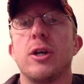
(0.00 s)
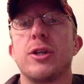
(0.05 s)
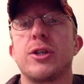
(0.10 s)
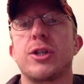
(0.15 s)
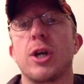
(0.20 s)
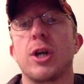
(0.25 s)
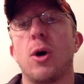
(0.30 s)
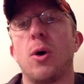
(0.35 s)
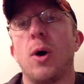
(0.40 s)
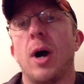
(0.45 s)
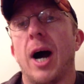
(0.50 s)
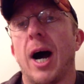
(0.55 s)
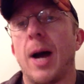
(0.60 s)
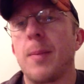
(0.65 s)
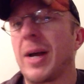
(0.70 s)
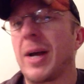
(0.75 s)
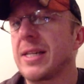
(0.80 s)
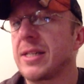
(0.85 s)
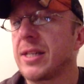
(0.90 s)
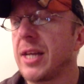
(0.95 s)
So
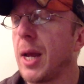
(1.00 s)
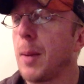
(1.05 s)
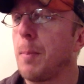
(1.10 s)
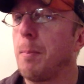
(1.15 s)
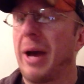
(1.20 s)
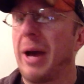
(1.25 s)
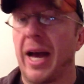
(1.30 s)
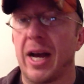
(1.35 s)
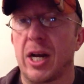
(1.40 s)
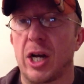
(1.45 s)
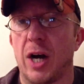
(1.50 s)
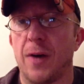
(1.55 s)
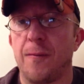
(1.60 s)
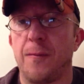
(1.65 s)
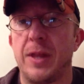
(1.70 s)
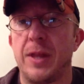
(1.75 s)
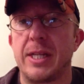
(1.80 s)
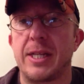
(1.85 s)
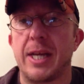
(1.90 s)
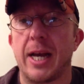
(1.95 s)
I'm not saying back
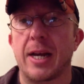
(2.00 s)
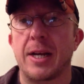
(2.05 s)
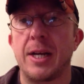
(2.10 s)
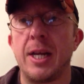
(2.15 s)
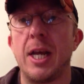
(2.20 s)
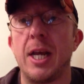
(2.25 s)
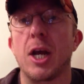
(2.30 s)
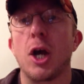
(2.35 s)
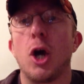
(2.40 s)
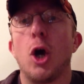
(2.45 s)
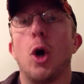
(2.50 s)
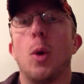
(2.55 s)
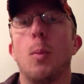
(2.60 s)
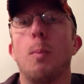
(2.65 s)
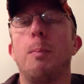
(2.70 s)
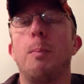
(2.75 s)
off in the technique,